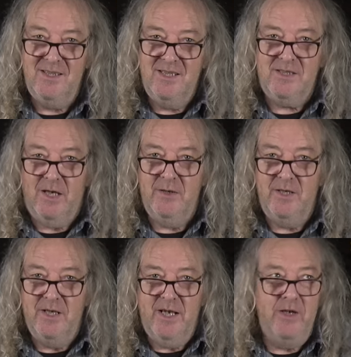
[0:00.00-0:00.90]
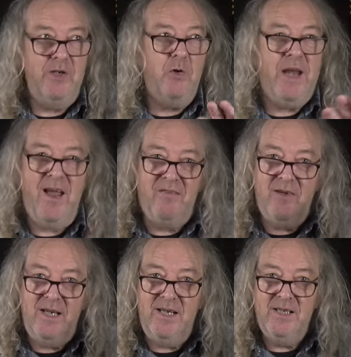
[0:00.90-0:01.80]
So, you know, your
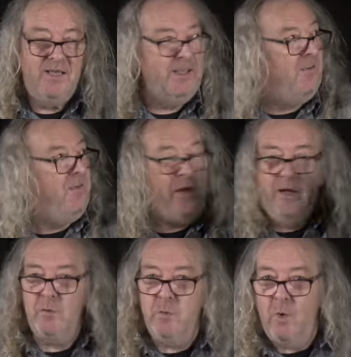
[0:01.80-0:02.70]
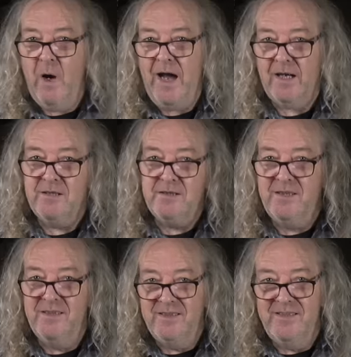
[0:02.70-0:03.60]
carefully configured wall
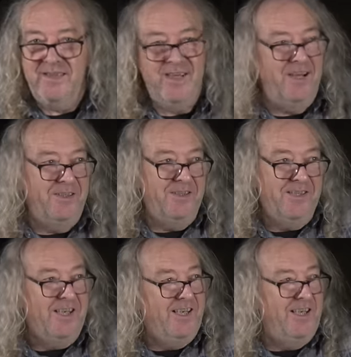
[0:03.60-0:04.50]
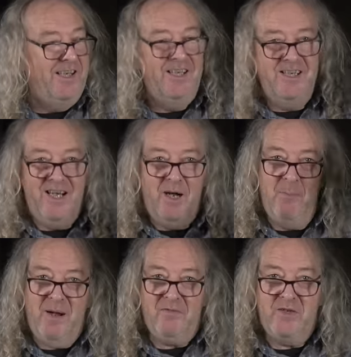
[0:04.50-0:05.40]
hangers, you know,
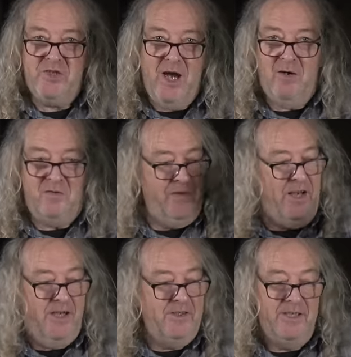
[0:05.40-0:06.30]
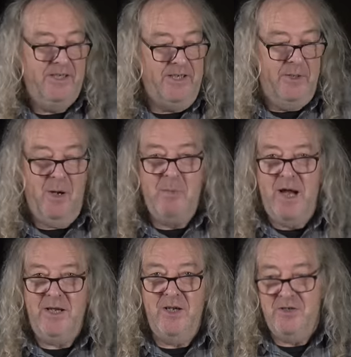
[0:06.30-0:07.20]
above the shelf, you know, you won't be
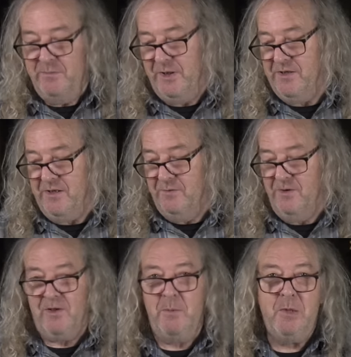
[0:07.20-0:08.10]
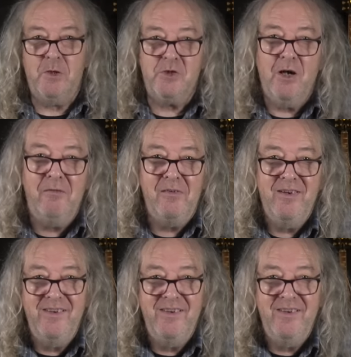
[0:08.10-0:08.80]
able to use them because it will knock your books off.